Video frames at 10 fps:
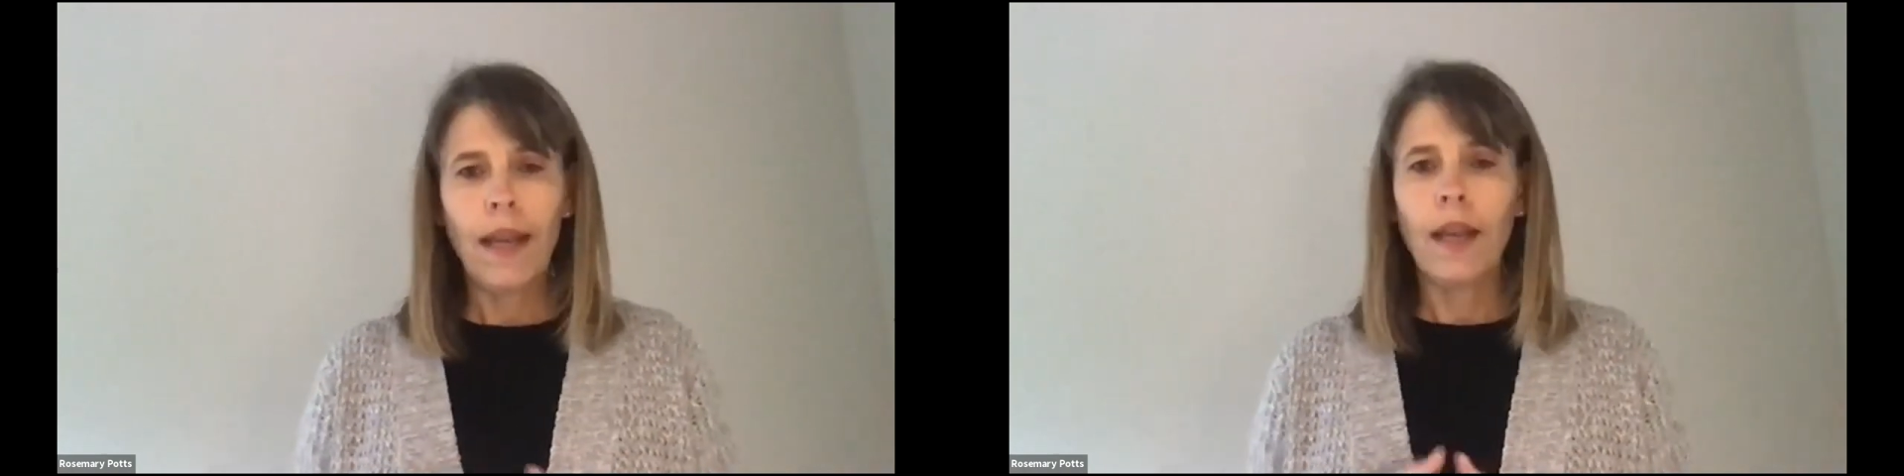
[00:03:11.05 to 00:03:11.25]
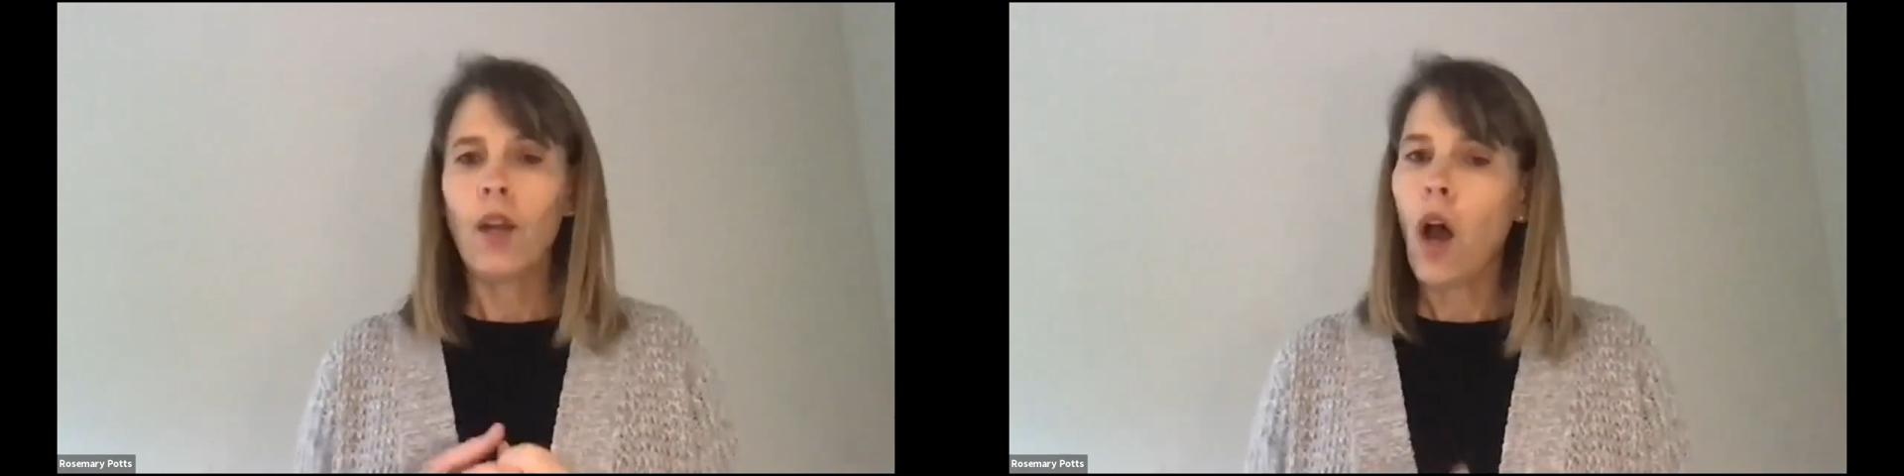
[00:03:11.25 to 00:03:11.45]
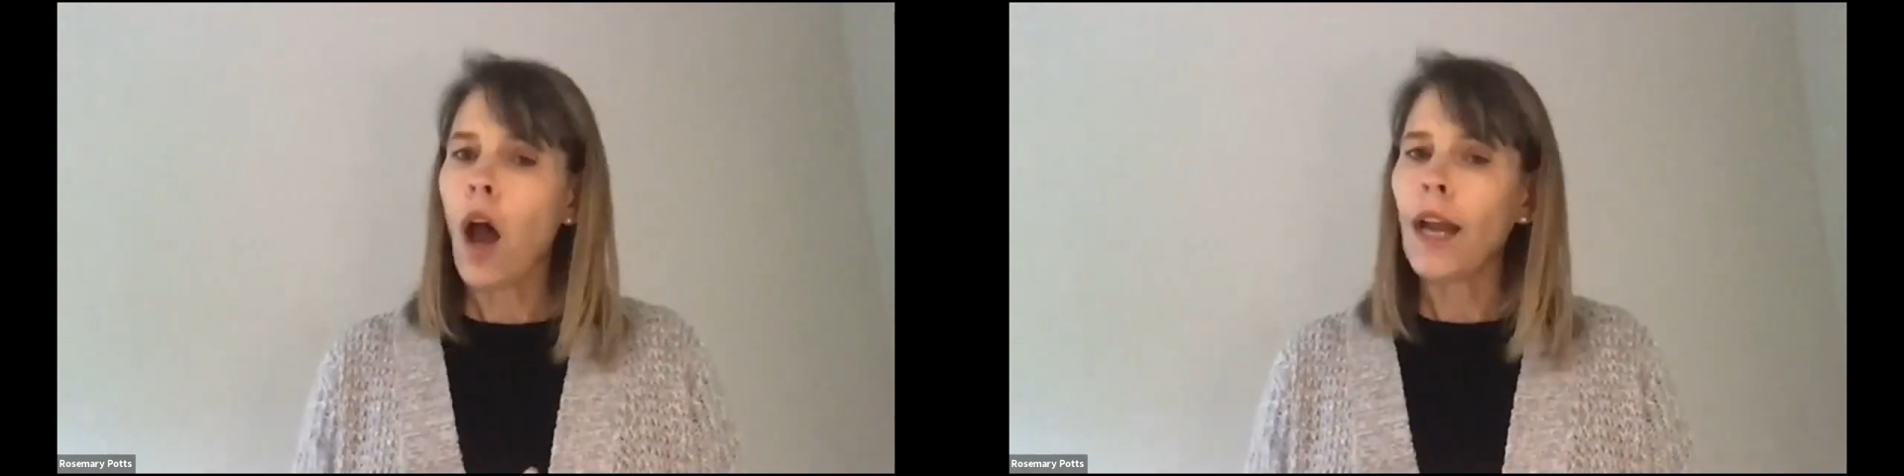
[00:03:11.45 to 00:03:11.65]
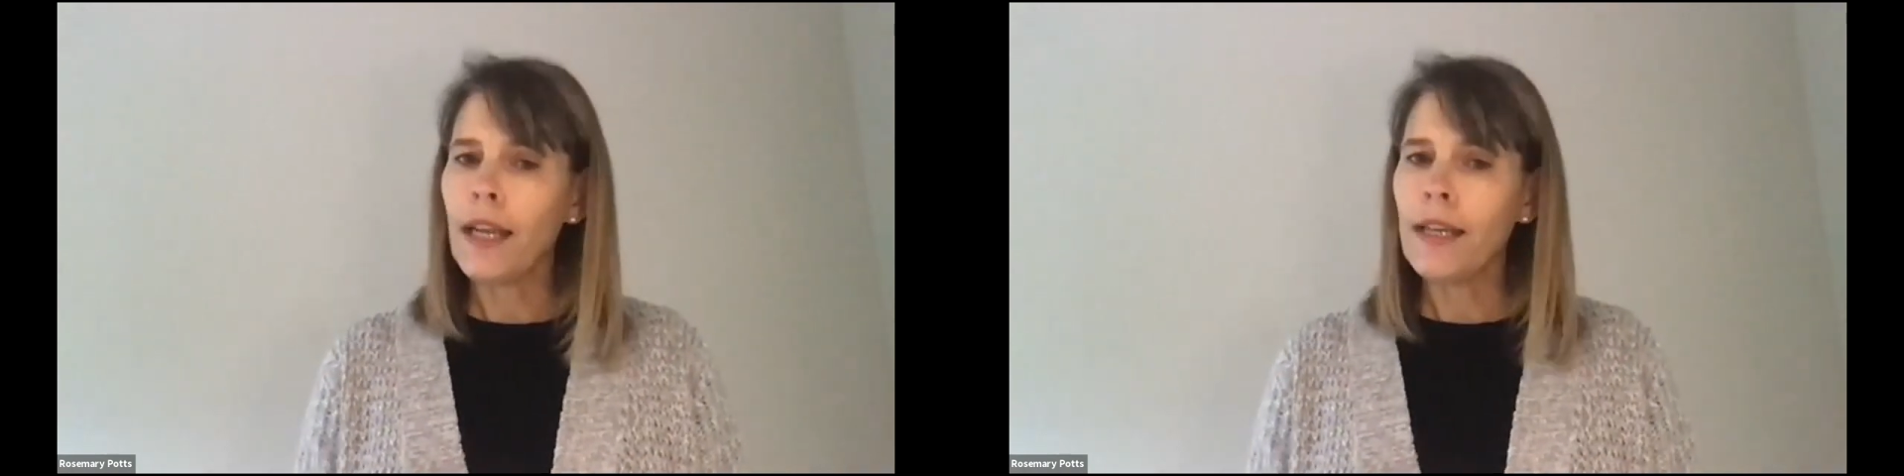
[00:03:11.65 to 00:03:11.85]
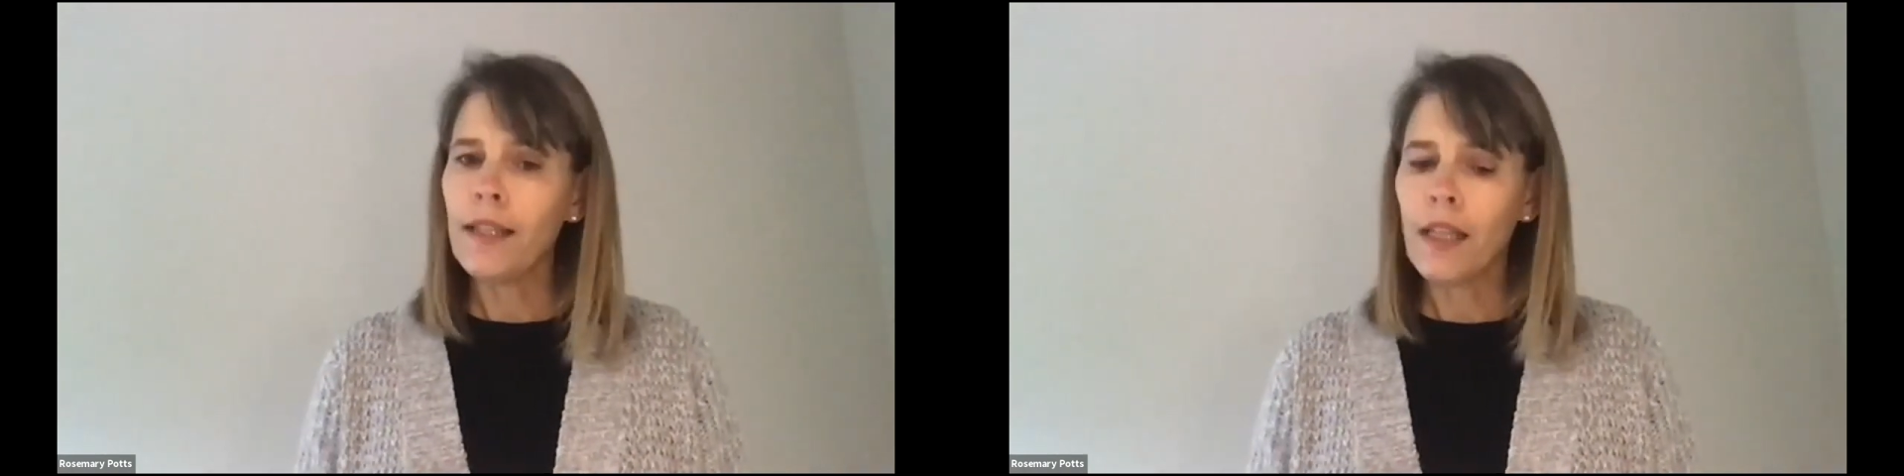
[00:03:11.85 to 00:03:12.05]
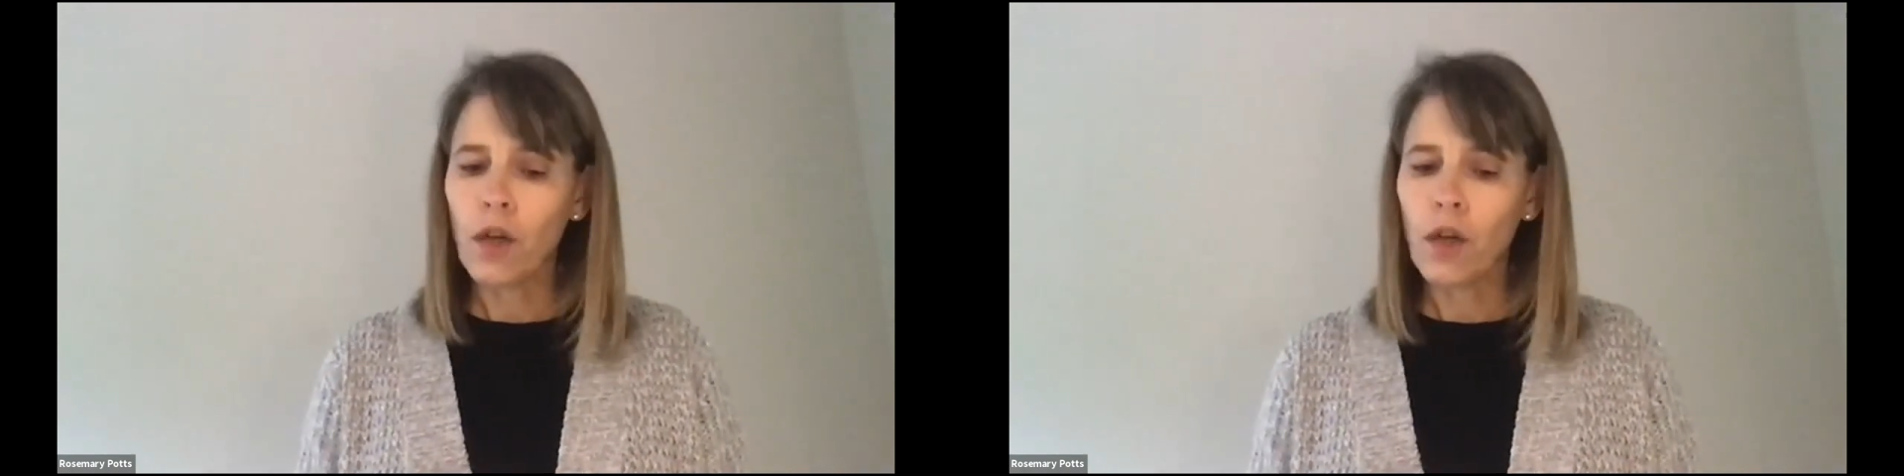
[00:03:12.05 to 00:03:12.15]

and God is the